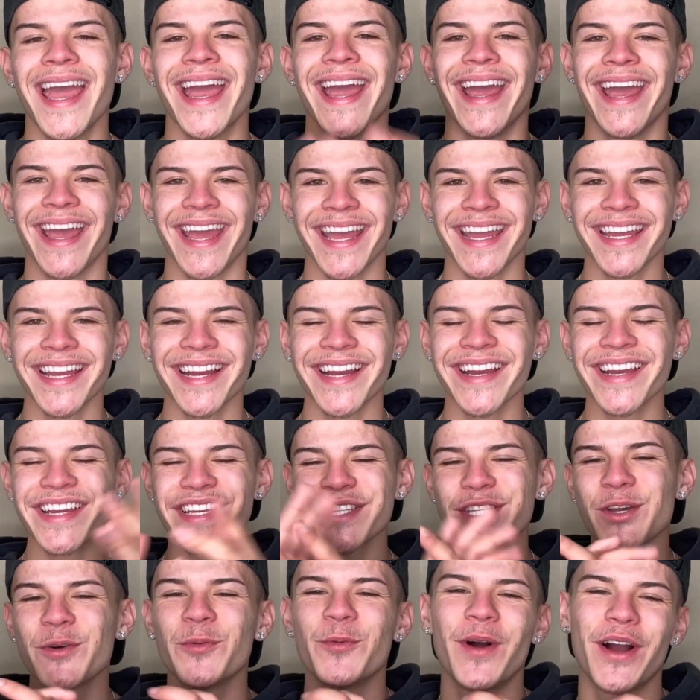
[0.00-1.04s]
Hey guys,
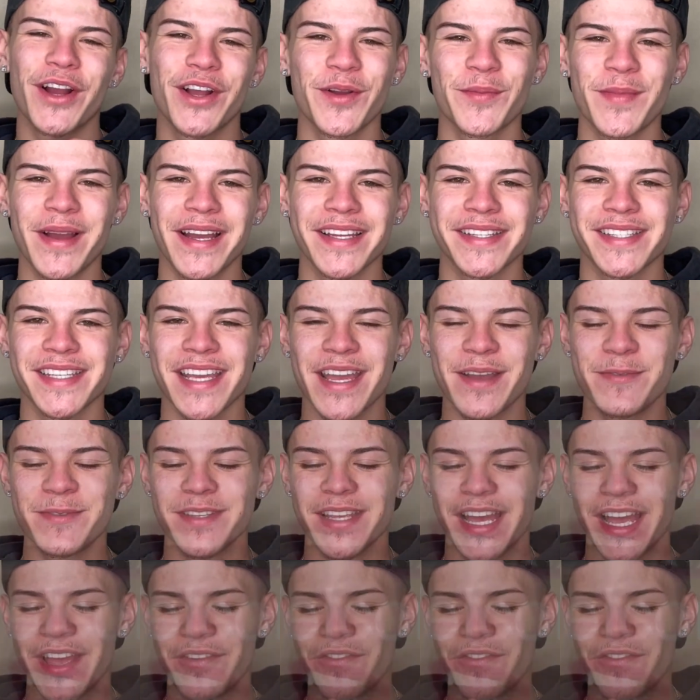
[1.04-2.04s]
welcome back to Games Night.